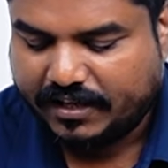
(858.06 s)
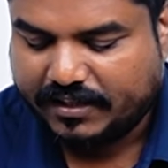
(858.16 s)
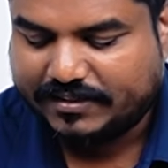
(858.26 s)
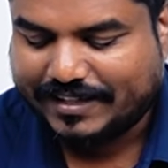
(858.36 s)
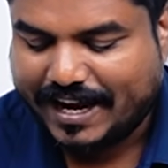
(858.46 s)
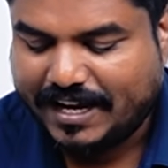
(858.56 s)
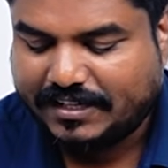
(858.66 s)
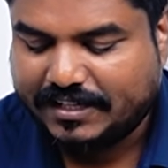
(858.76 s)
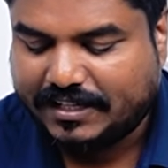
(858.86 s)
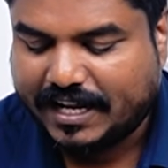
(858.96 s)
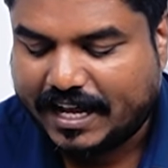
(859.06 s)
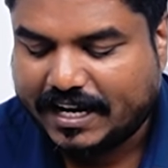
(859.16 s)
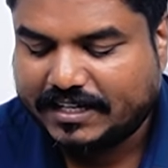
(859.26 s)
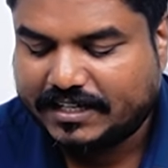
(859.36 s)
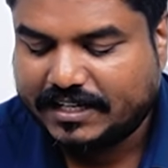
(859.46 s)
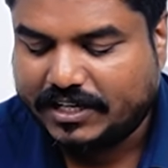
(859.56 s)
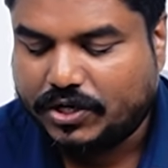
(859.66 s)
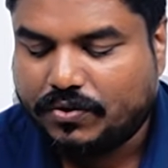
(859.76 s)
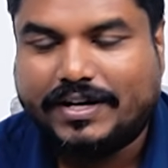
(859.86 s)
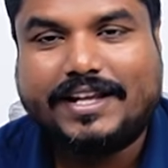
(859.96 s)
site-directed
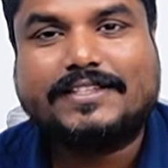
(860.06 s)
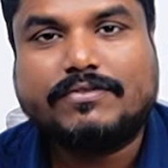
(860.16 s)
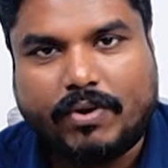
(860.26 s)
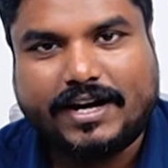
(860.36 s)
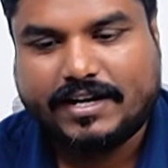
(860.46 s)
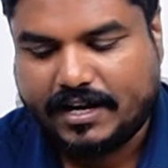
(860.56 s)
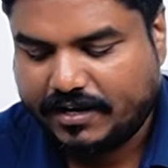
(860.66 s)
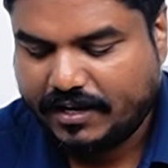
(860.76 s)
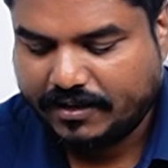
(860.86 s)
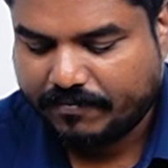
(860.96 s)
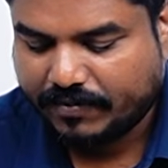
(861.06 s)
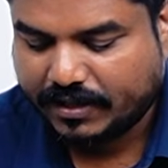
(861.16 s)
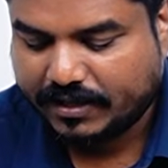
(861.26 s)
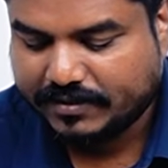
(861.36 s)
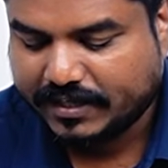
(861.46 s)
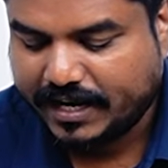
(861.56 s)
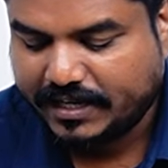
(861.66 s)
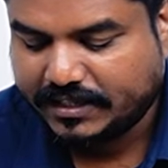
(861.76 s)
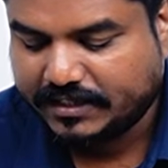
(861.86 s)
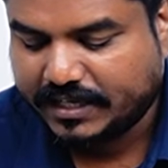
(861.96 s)
nuclease 1 technique,
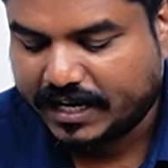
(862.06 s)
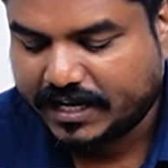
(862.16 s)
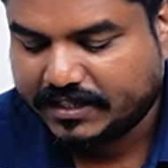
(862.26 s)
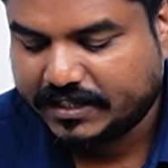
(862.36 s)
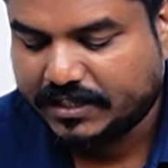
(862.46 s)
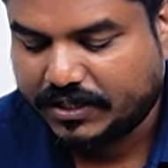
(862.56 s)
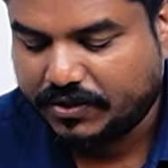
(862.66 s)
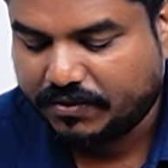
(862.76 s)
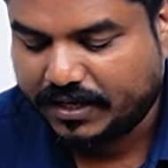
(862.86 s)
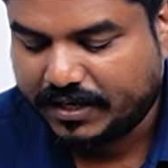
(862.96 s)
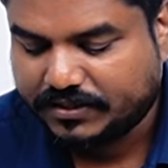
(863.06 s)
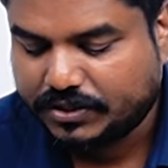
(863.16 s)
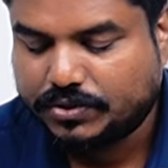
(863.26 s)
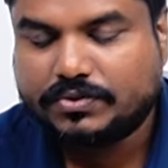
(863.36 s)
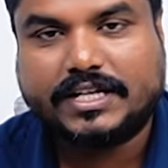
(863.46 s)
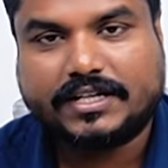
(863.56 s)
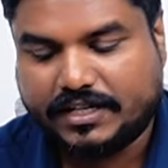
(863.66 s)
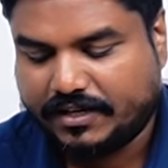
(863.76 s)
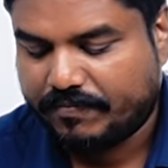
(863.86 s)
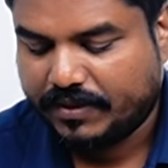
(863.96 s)
site-directed nuclease 2
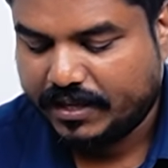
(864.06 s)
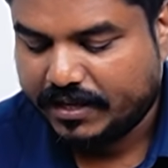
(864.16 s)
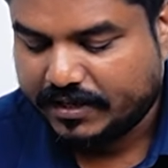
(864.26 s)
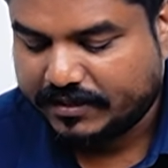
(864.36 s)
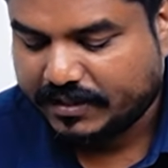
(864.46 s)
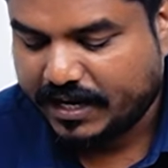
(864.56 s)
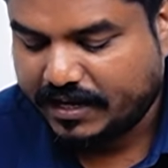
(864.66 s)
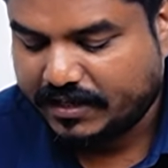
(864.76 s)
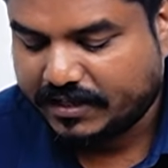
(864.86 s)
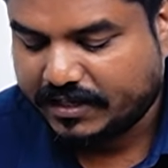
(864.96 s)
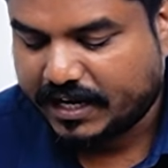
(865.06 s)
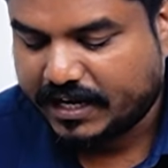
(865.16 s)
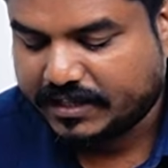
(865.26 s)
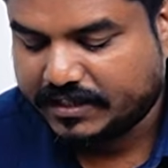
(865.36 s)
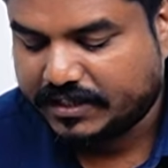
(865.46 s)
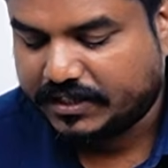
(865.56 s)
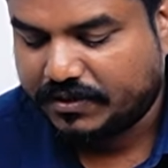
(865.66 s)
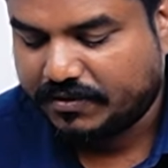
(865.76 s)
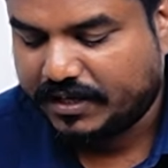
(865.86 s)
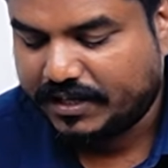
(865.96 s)
technique, site-directed
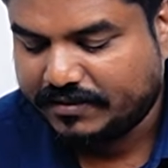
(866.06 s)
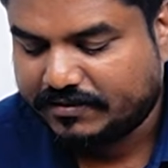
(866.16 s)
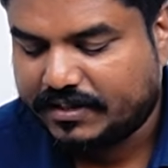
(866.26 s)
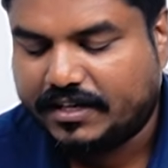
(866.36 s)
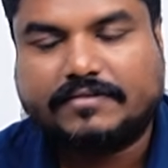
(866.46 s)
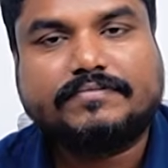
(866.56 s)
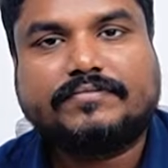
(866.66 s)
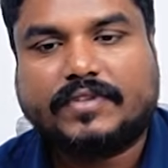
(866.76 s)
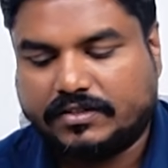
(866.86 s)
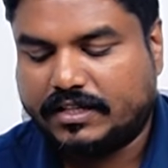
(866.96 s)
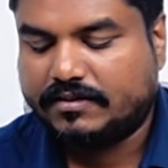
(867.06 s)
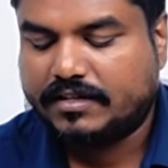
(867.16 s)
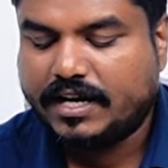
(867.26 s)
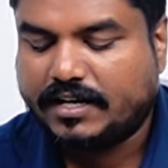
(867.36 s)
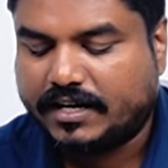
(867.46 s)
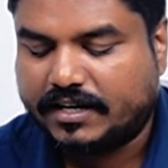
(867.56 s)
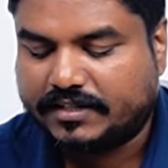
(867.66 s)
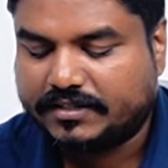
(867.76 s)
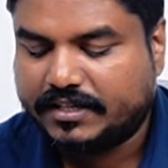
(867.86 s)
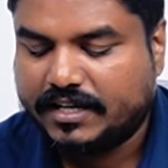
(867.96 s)
nuclease 3. The three
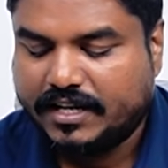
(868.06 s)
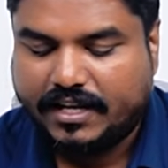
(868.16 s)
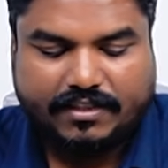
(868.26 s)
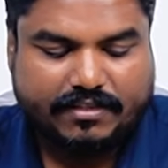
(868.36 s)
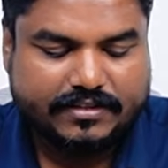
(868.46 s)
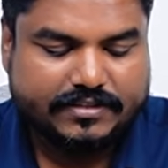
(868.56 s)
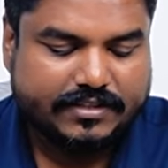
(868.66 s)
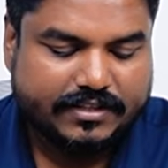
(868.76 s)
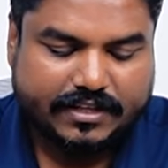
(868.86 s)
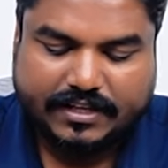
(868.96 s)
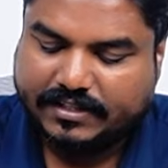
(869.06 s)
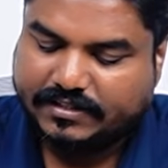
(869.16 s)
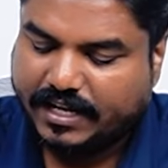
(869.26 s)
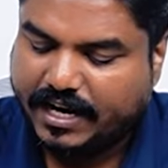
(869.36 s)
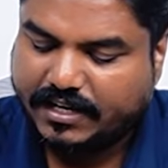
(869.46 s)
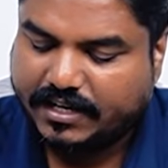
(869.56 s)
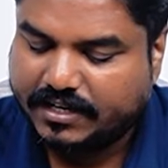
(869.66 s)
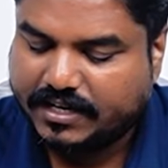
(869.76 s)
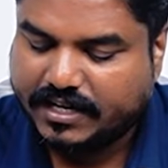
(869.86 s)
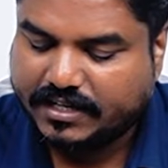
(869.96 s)
techniques. In this
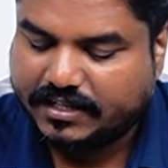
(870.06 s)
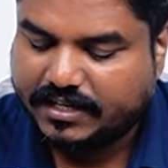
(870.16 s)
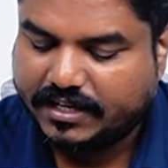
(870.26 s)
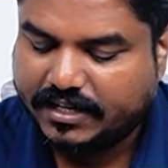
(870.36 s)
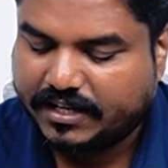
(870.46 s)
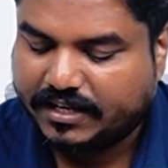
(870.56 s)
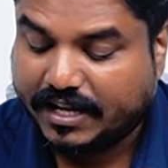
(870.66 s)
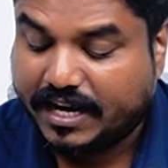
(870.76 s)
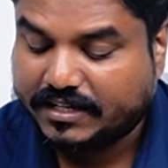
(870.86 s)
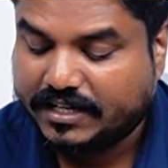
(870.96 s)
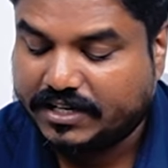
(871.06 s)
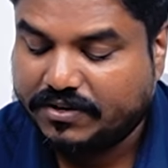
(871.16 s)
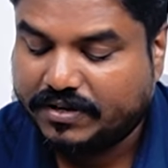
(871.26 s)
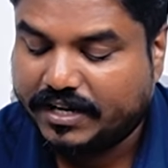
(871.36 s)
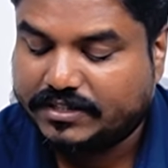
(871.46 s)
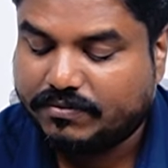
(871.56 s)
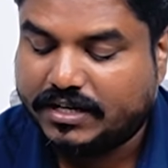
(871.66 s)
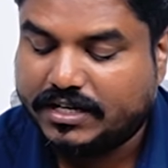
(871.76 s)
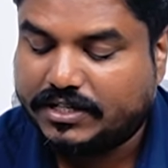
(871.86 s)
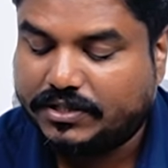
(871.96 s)
site-directed nuclease
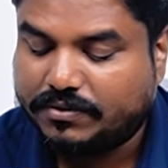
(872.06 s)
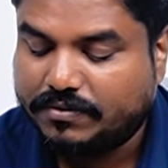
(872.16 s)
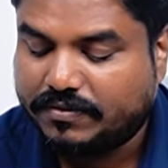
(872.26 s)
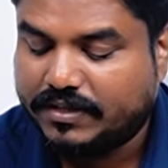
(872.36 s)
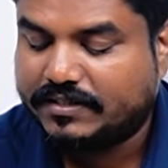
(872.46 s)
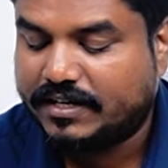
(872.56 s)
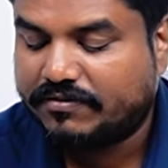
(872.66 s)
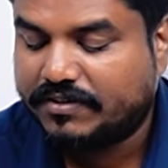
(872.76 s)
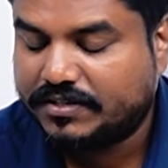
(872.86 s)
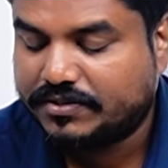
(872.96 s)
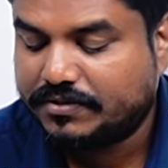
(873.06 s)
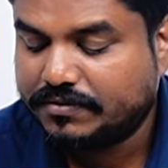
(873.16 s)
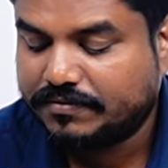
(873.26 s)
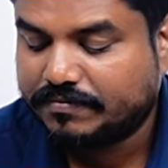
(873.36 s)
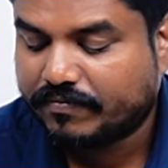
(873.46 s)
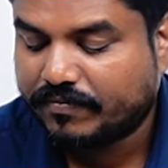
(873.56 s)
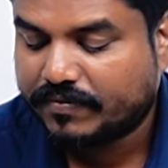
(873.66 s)
1 and 2, this refers to